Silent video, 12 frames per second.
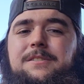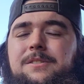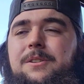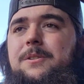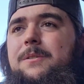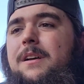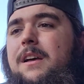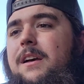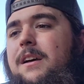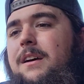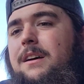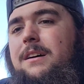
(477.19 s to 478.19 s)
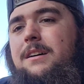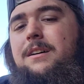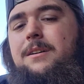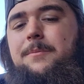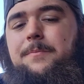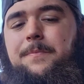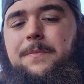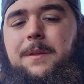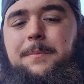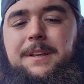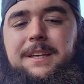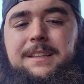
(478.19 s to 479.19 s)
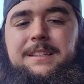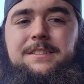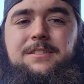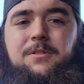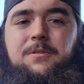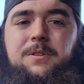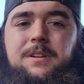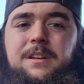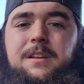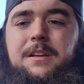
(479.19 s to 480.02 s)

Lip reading: So I'm gonna get this going,